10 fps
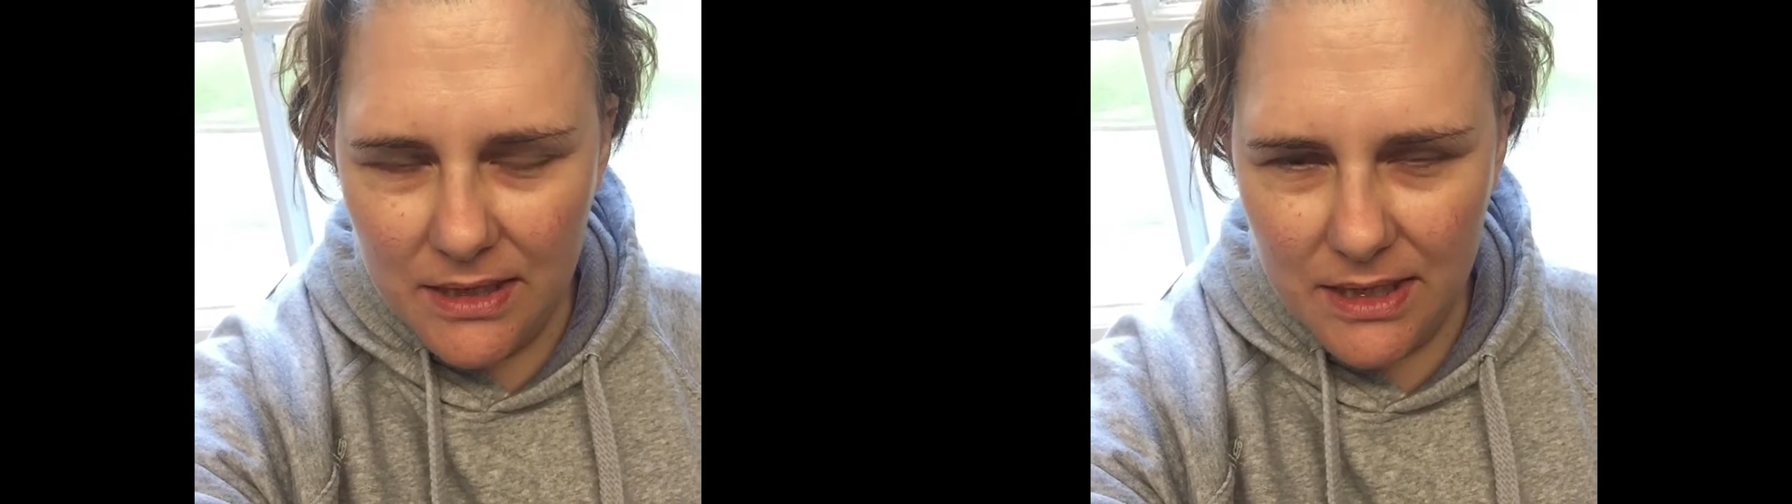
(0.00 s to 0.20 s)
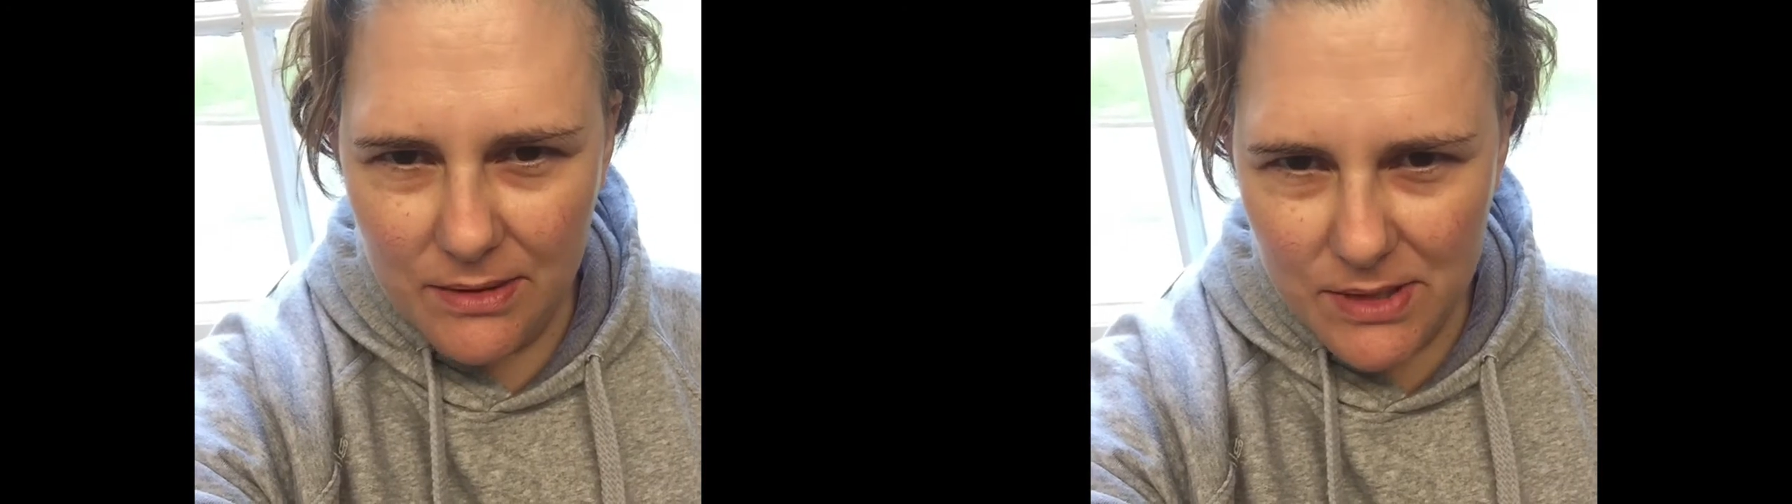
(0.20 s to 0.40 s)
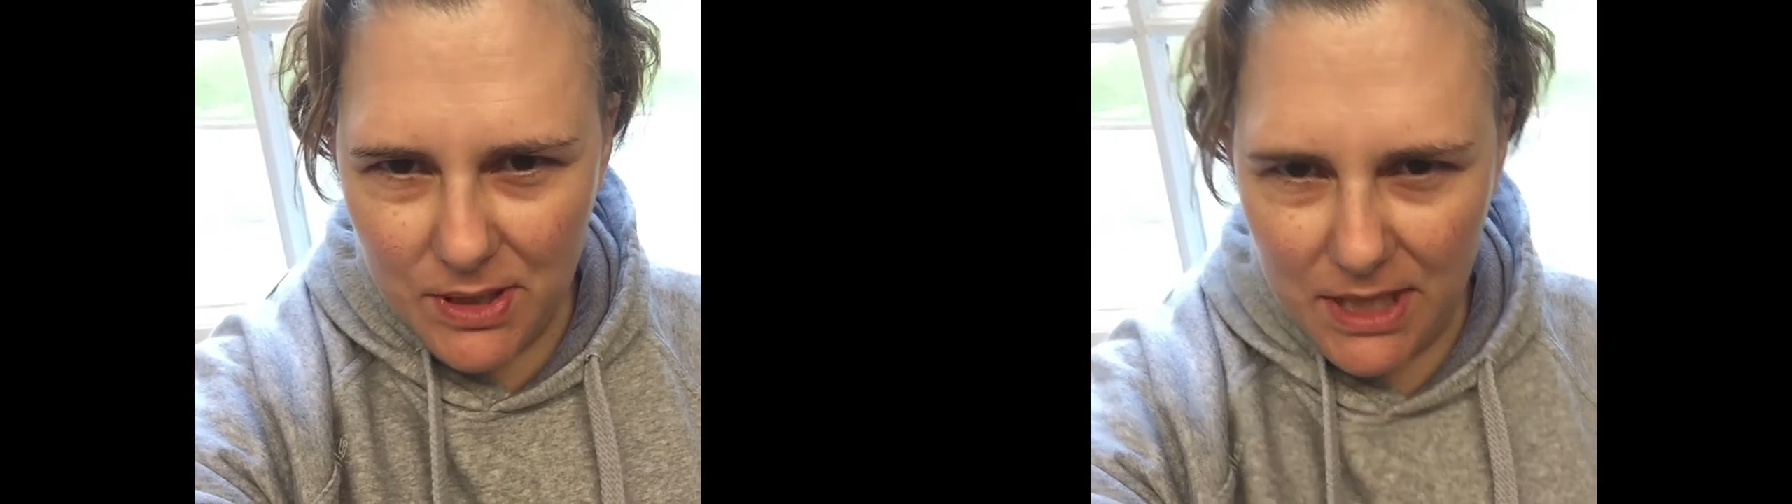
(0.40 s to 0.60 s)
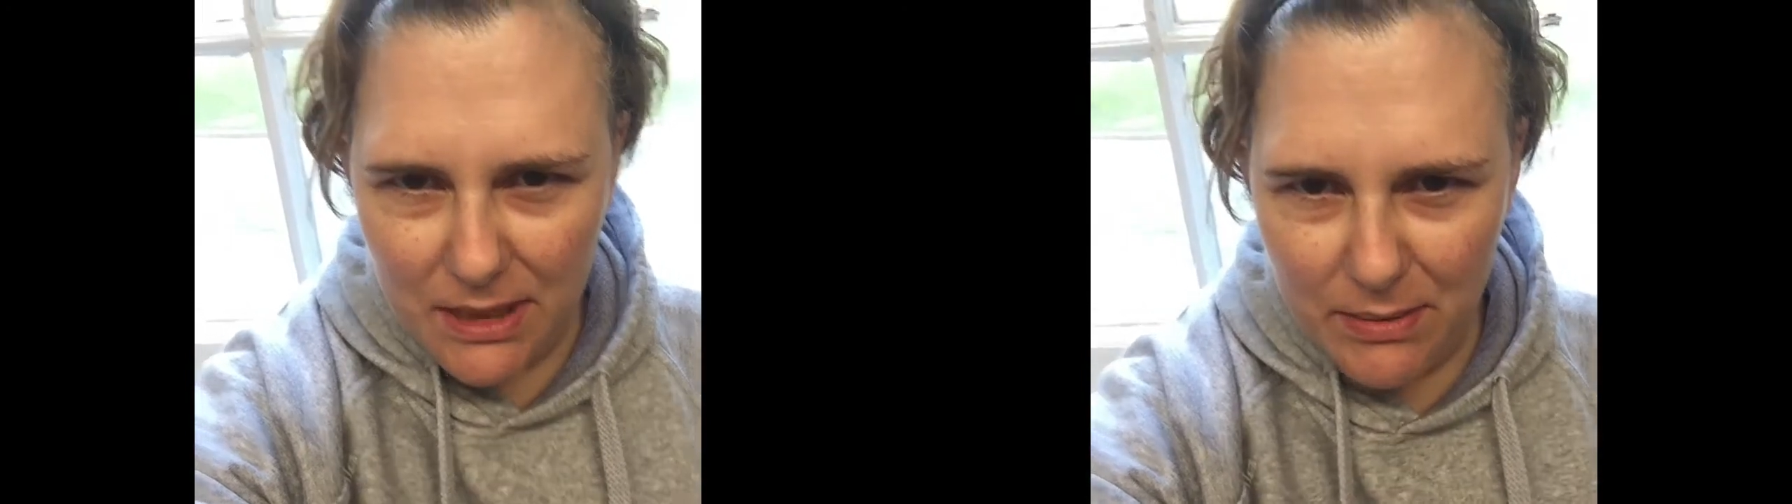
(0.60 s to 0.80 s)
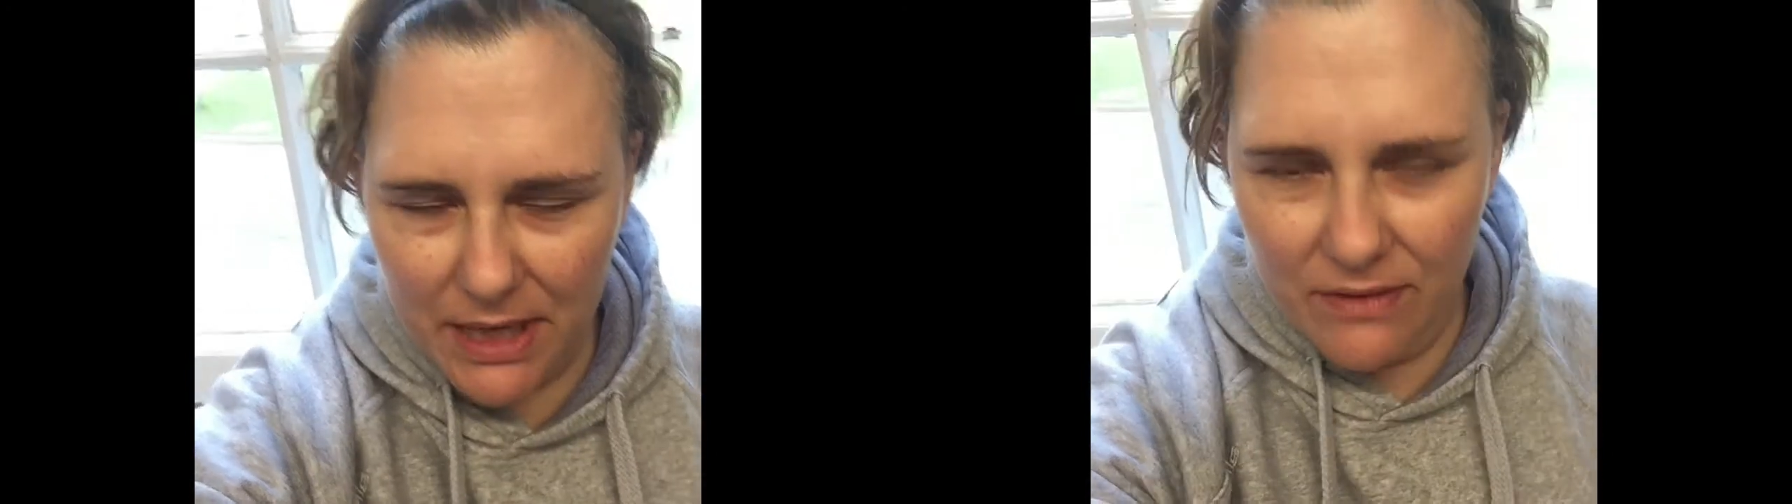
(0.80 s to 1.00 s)
And he was looking
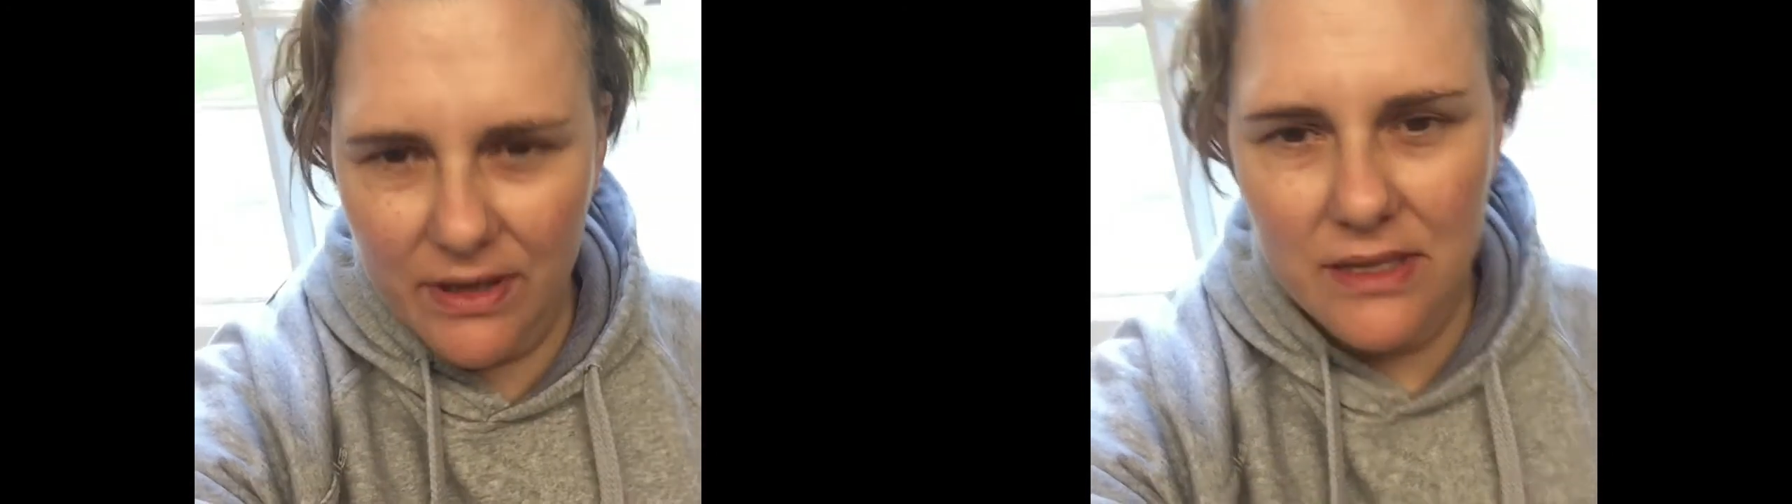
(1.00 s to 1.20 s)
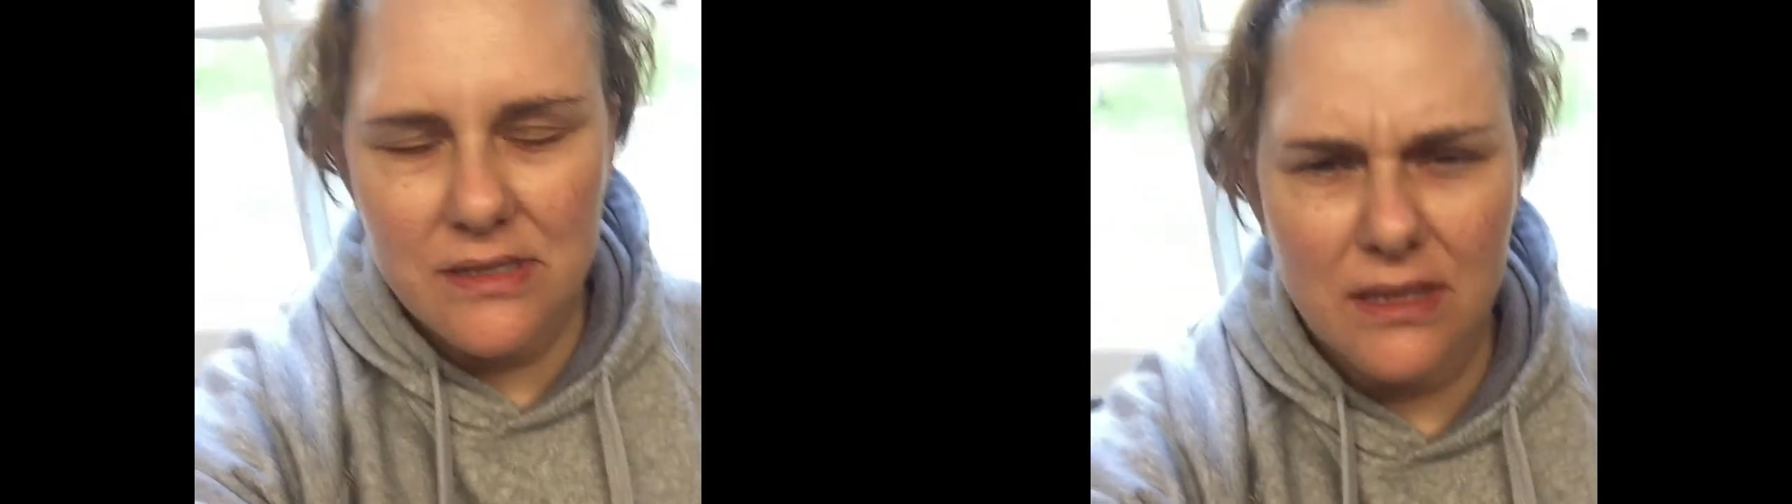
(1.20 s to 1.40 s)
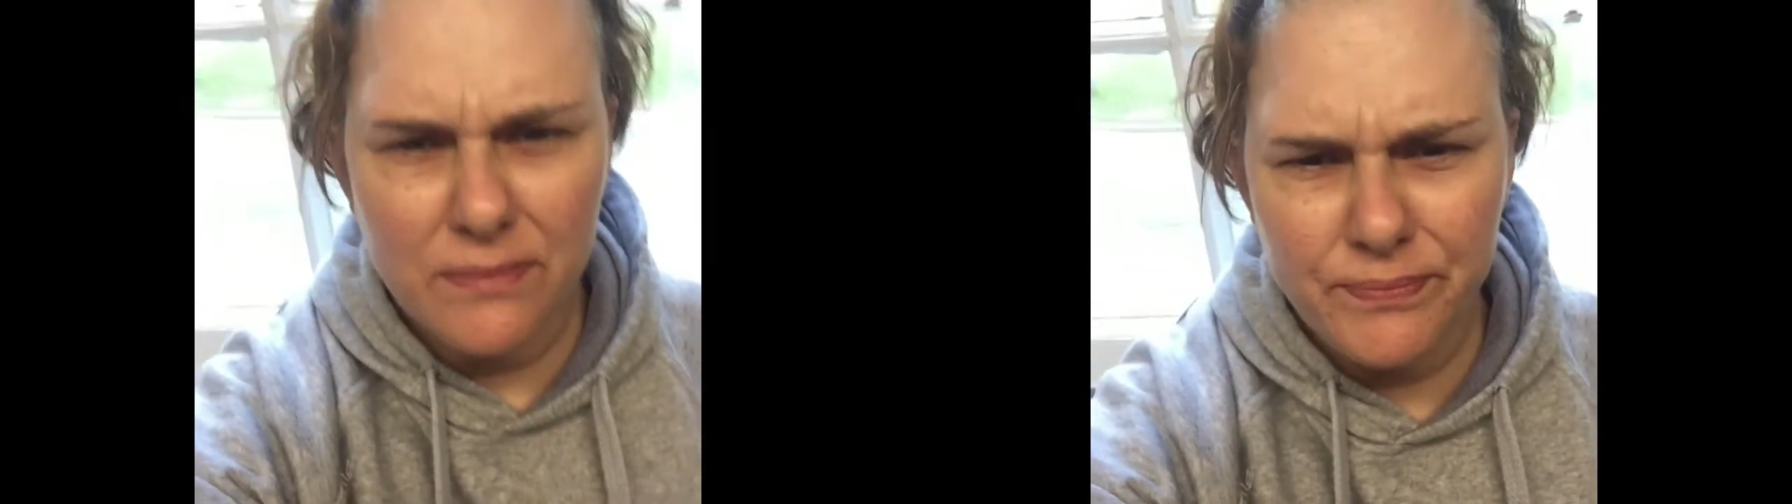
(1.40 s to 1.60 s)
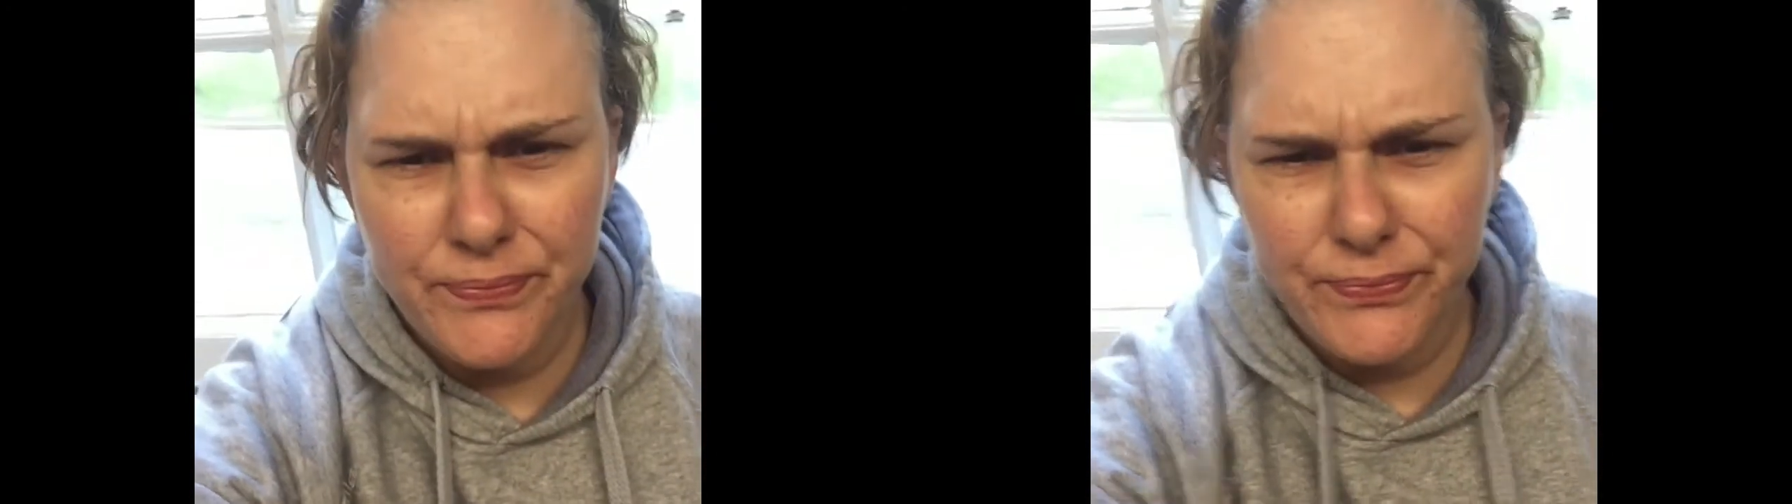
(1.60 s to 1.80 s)
at the back of it and said,